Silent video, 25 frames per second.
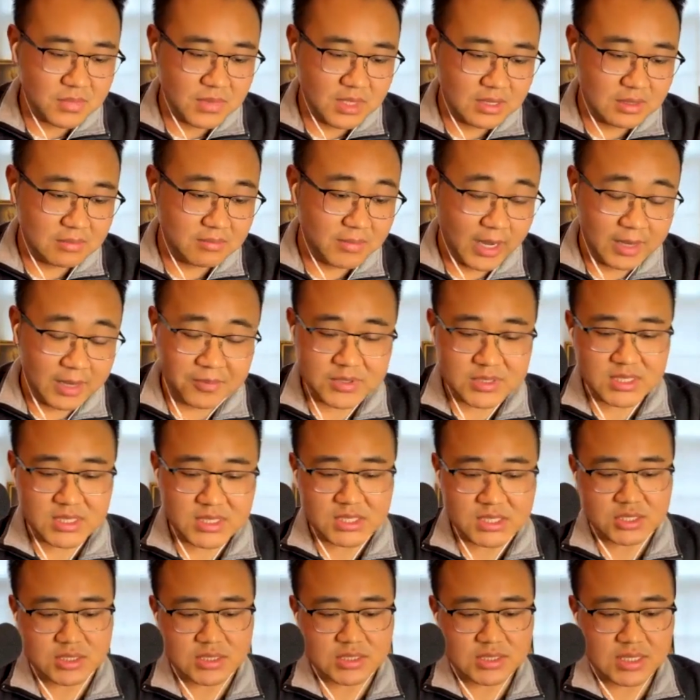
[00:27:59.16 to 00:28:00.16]
my
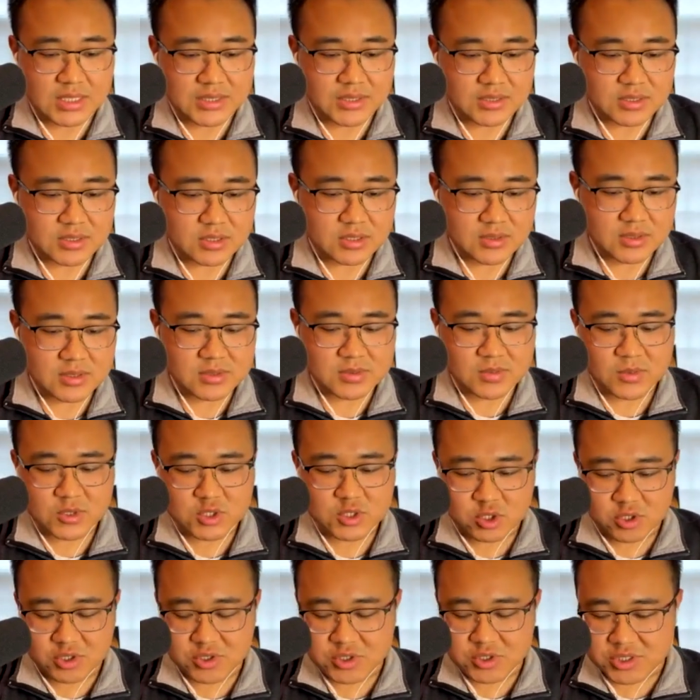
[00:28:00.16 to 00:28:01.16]
position is that the, the, the
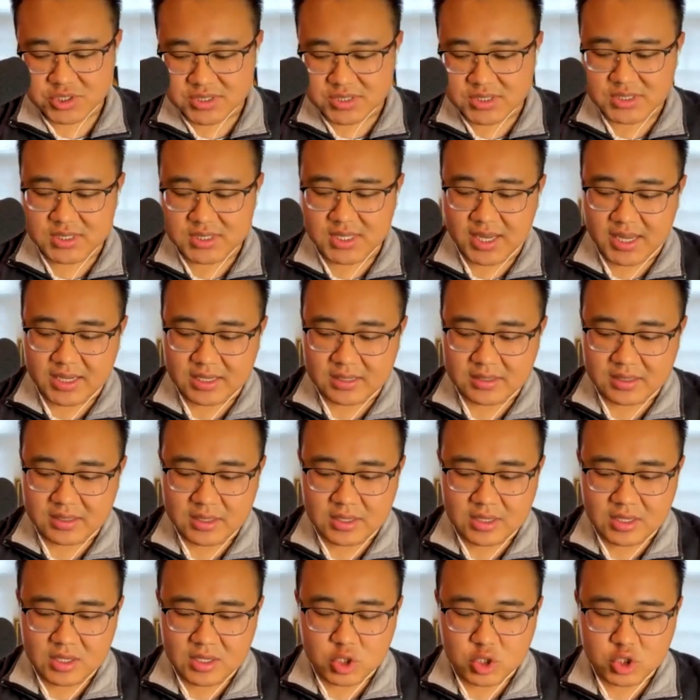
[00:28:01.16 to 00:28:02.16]
church and state
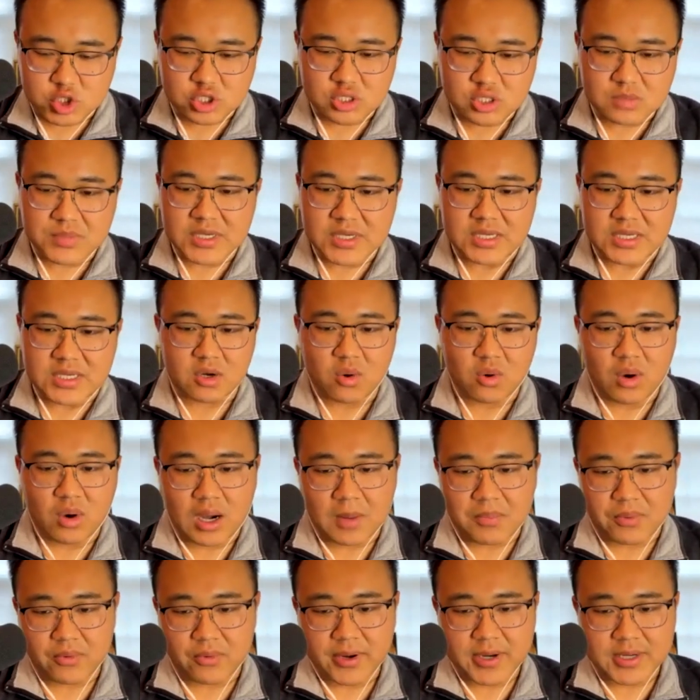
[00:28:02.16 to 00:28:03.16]
should be in
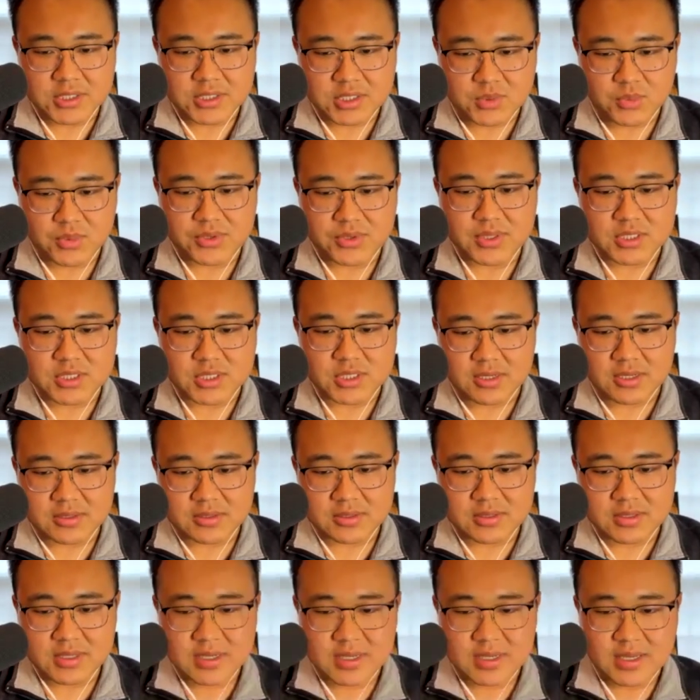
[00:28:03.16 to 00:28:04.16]
cooperation with each
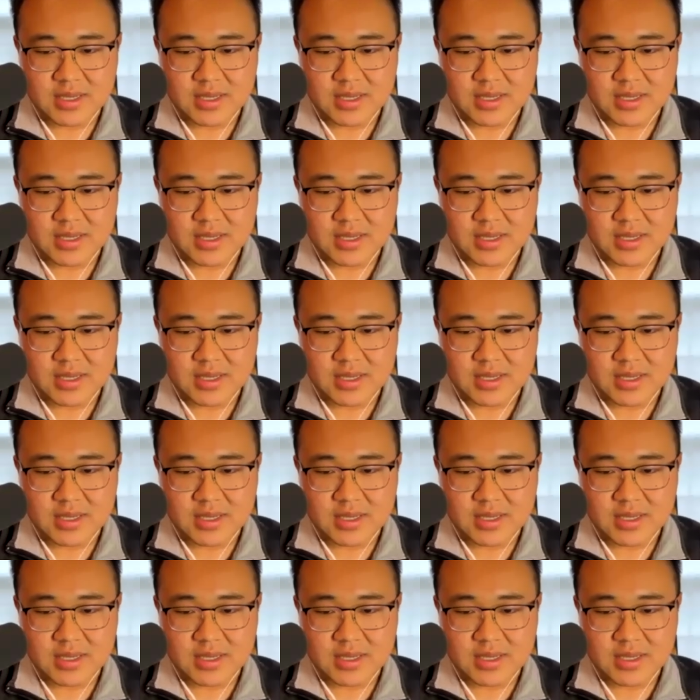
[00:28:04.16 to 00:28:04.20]
other.